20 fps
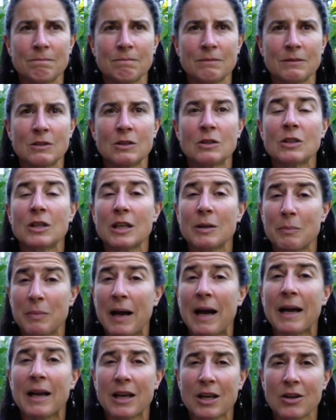look
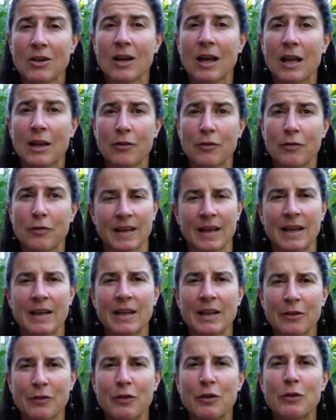back at your life, and
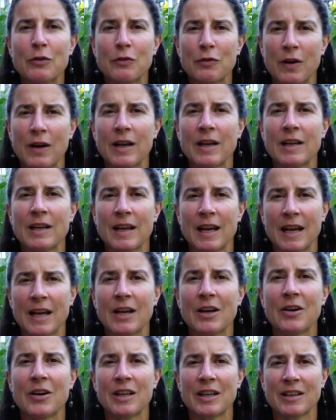if you find
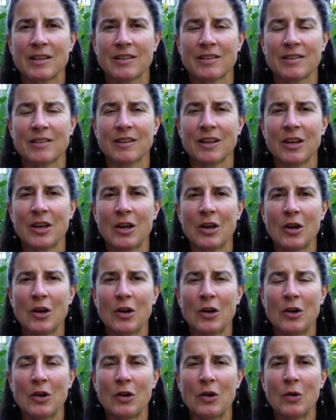areas
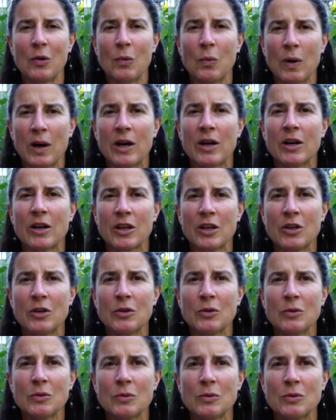where
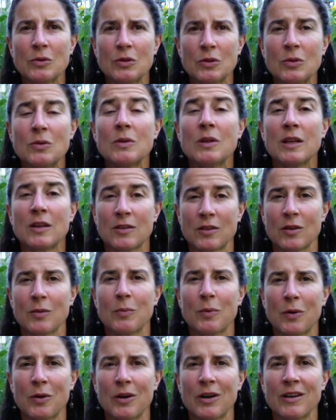you do need
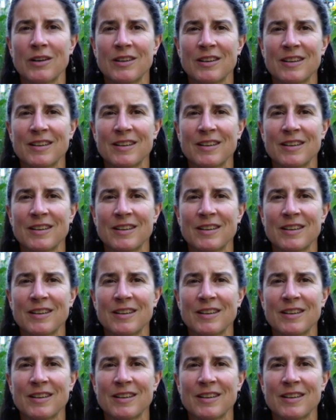support,